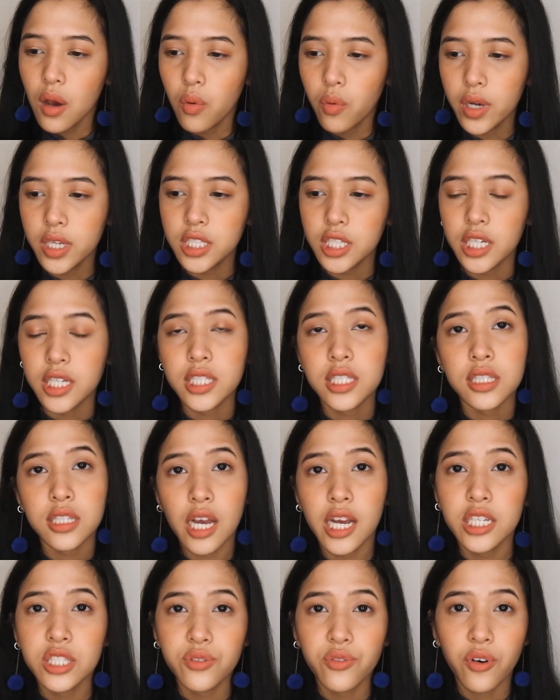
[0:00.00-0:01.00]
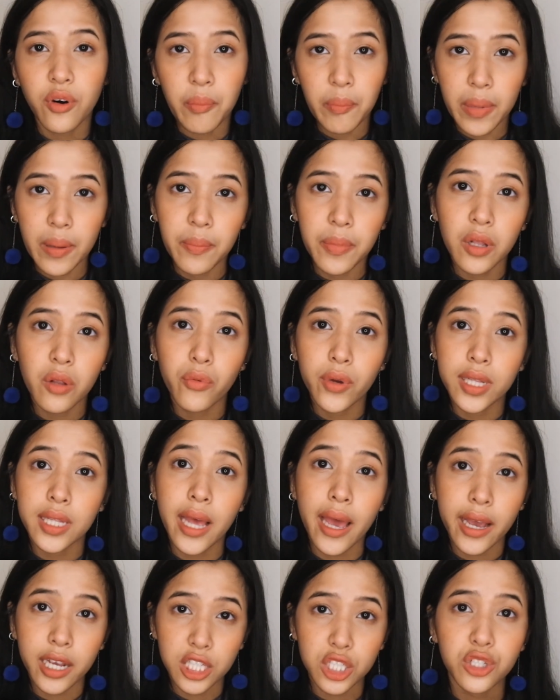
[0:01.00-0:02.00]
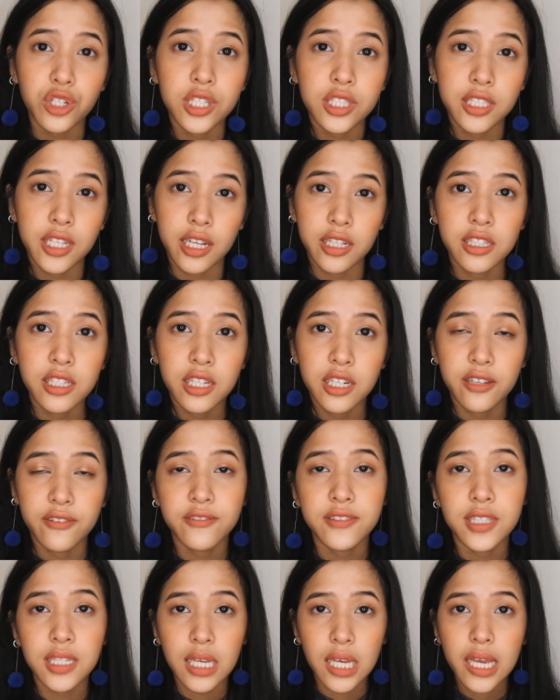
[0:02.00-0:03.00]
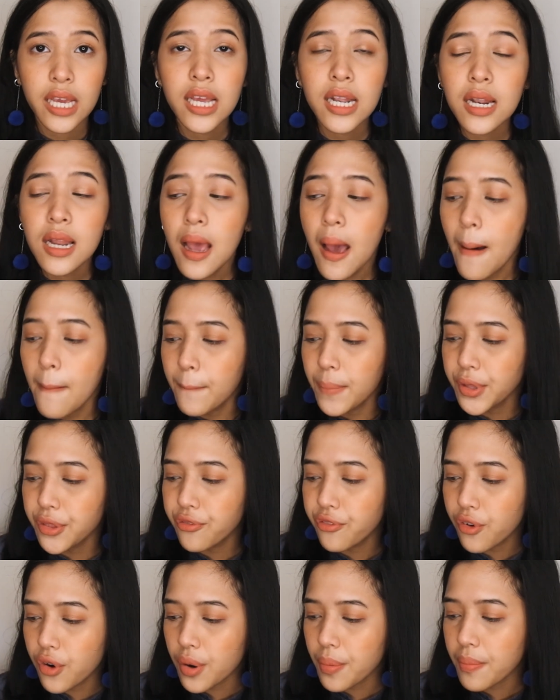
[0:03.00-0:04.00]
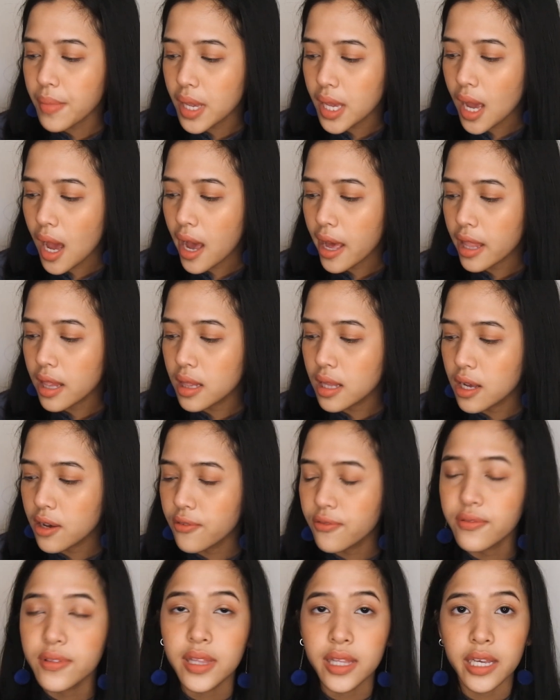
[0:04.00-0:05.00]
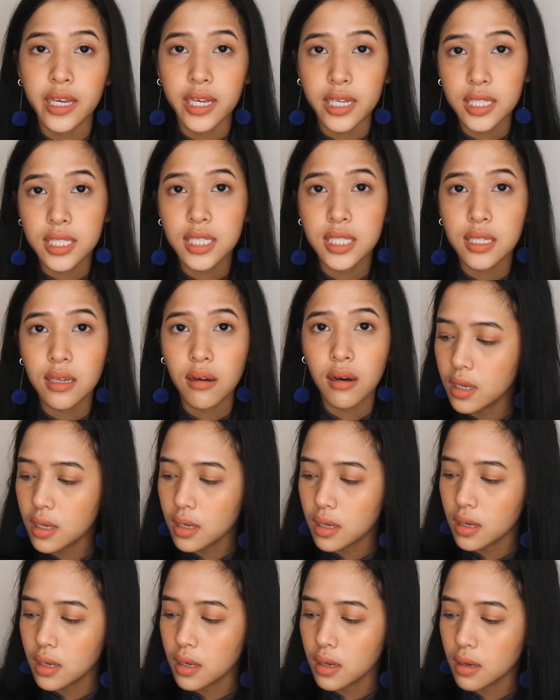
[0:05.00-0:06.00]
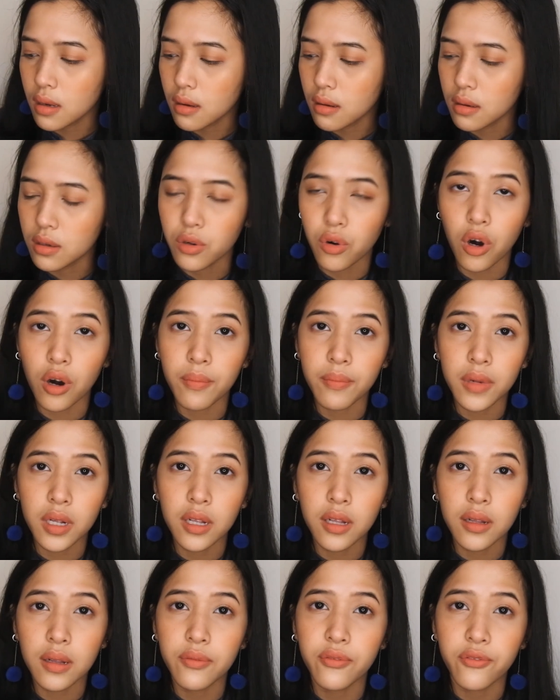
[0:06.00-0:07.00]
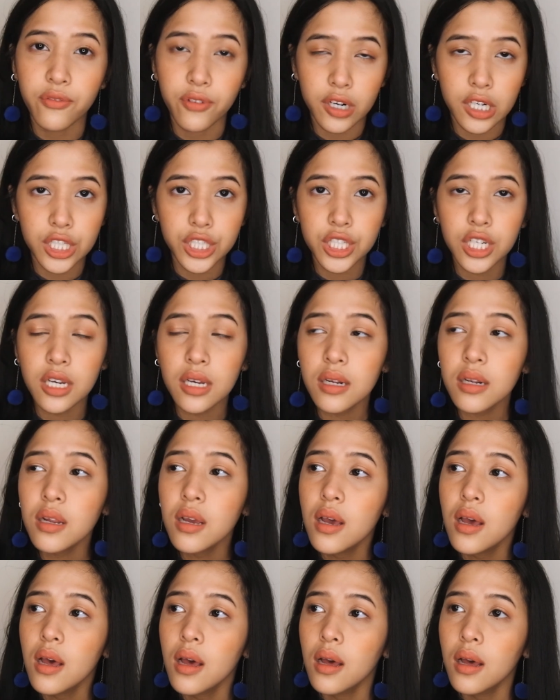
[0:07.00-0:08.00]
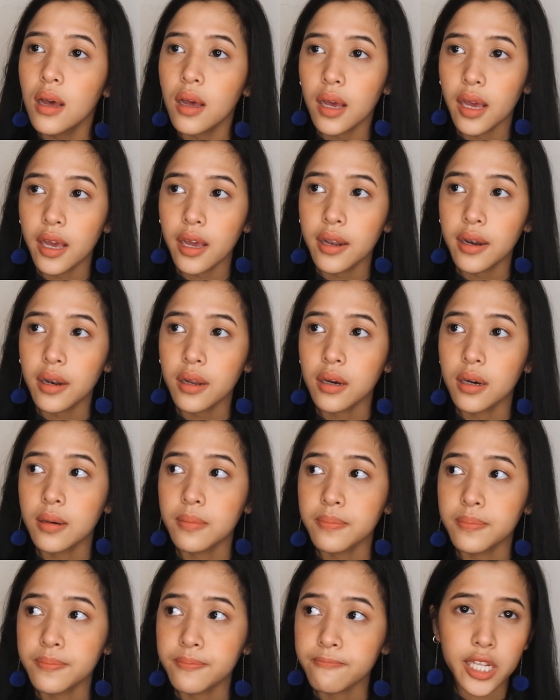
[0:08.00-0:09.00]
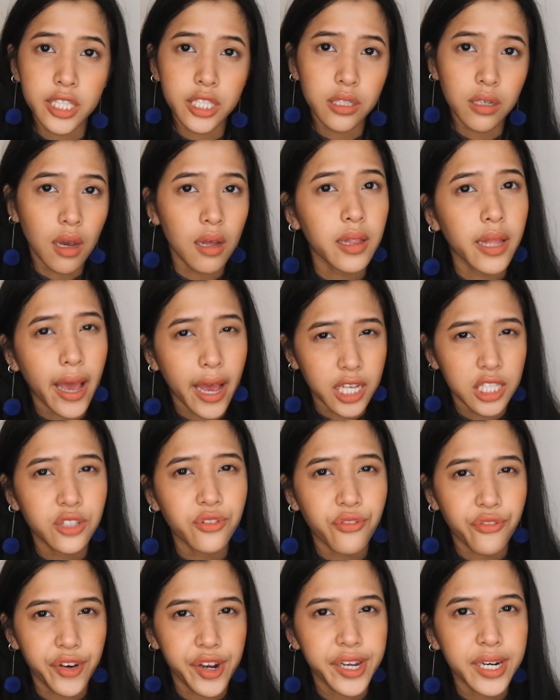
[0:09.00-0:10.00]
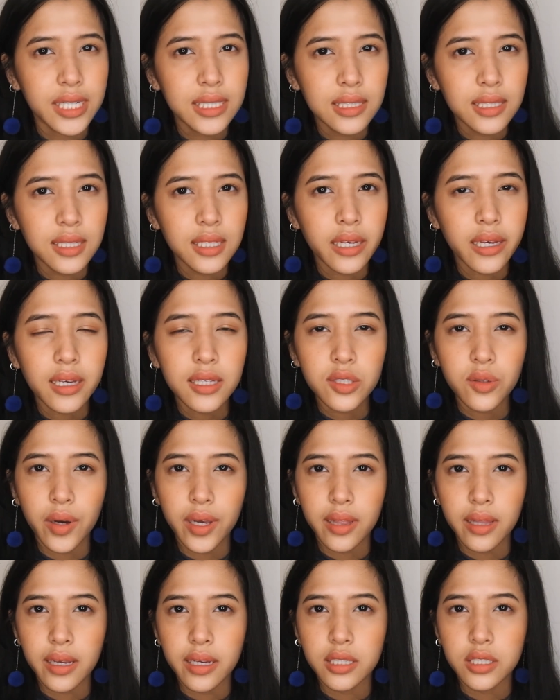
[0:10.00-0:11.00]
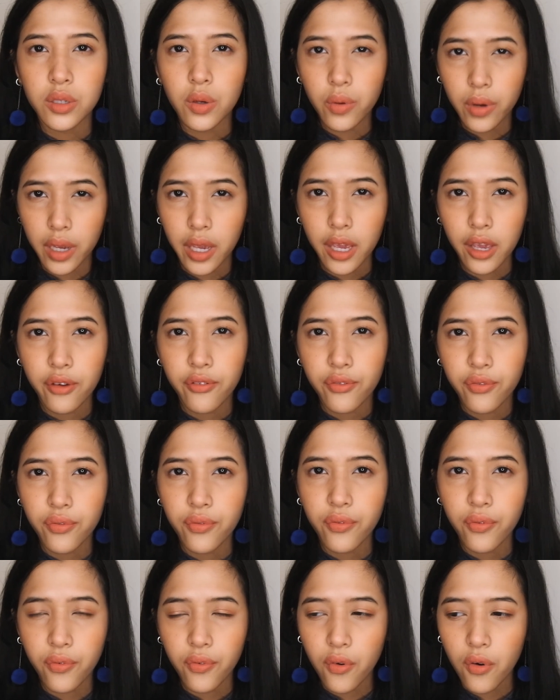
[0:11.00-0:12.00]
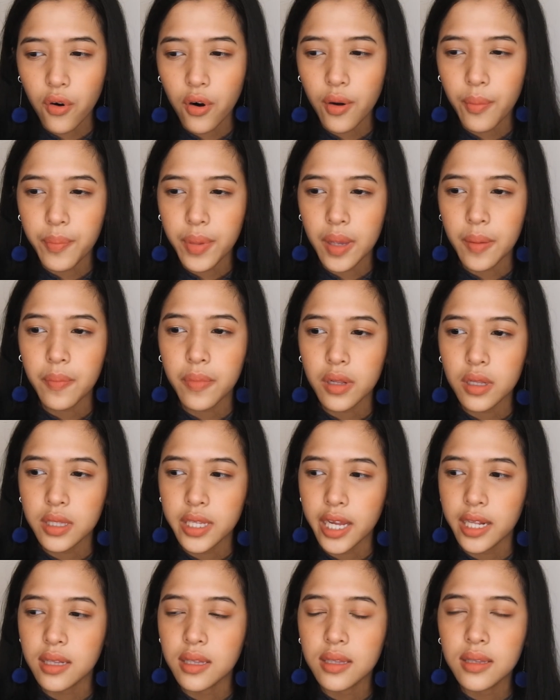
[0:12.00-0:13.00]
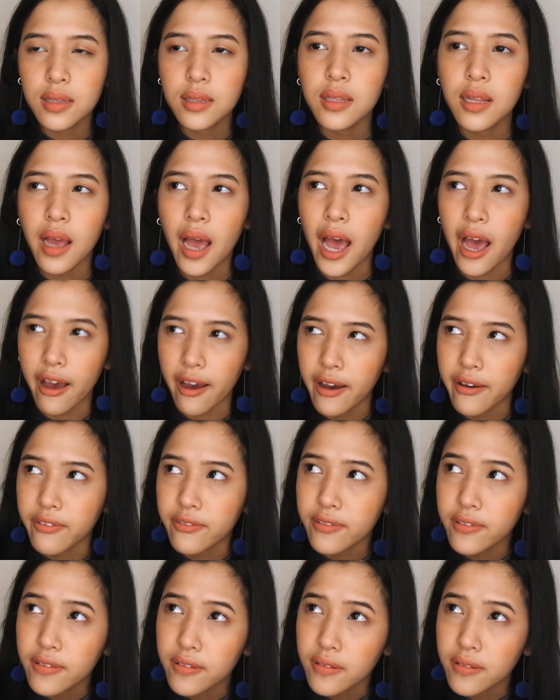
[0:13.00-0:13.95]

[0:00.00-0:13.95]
which is nice for people with extra sensitive skin. But for me, I love this, the normal version, and it's not as fragrancy, so I think it's okay for people that have